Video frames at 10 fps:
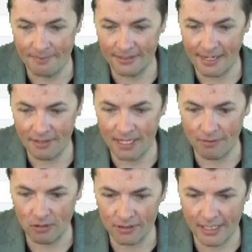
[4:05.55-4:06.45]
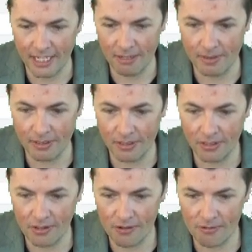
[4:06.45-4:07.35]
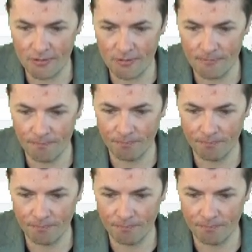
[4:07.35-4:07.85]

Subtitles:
Let's have another look. Here we go.